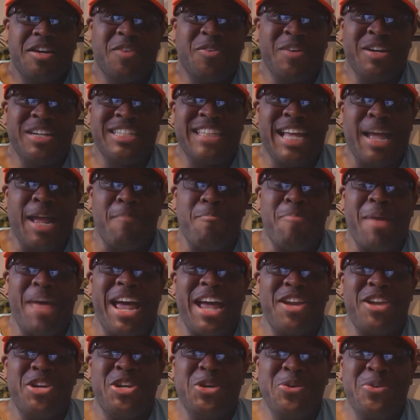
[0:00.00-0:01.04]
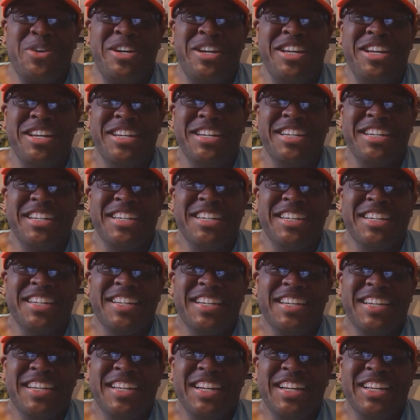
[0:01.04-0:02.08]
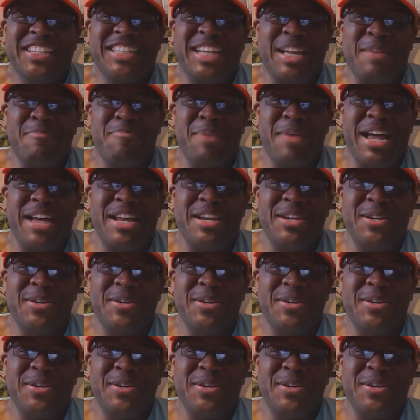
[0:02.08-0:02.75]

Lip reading: What is that, bat nuke? Looks like a bat nuke.